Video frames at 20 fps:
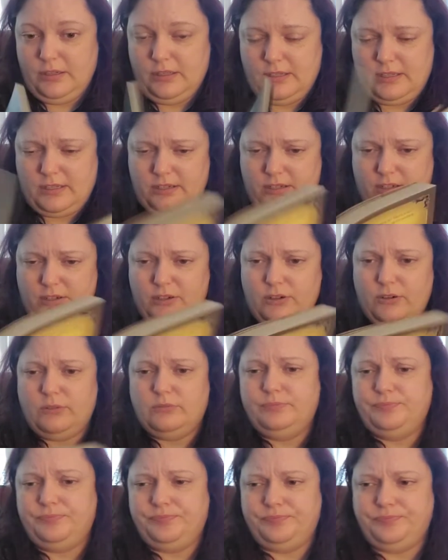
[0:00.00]

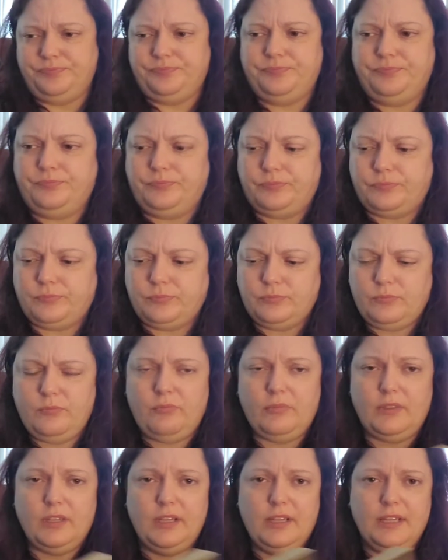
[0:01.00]
So,
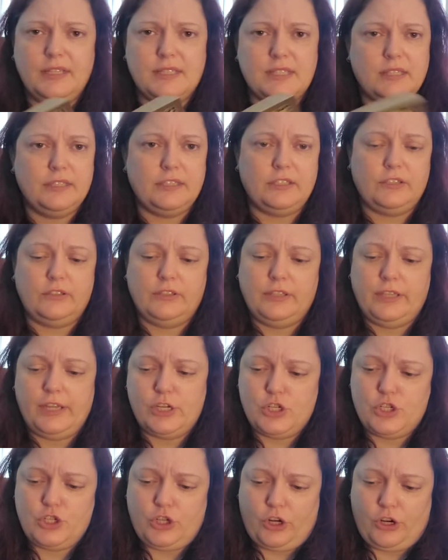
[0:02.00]
it's
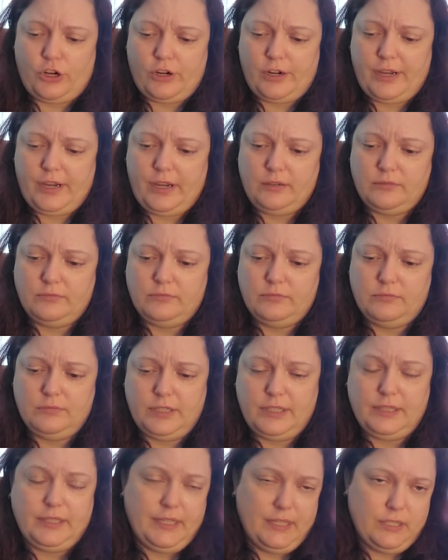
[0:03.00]
literally a journey,
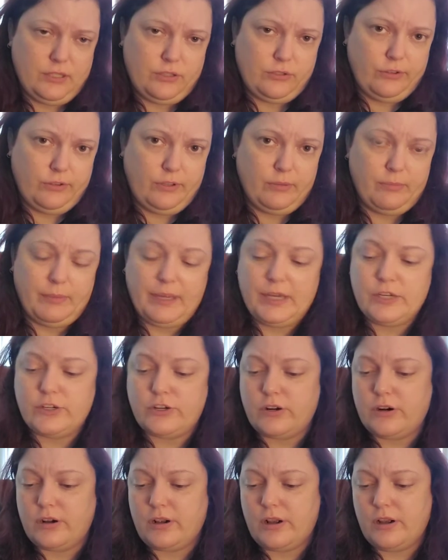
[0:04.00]
at least through the
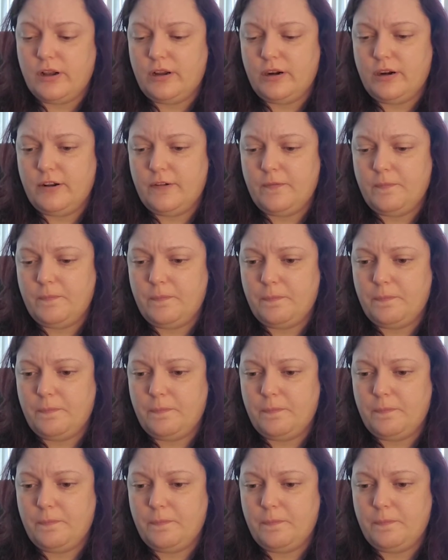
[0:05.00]
major arcana.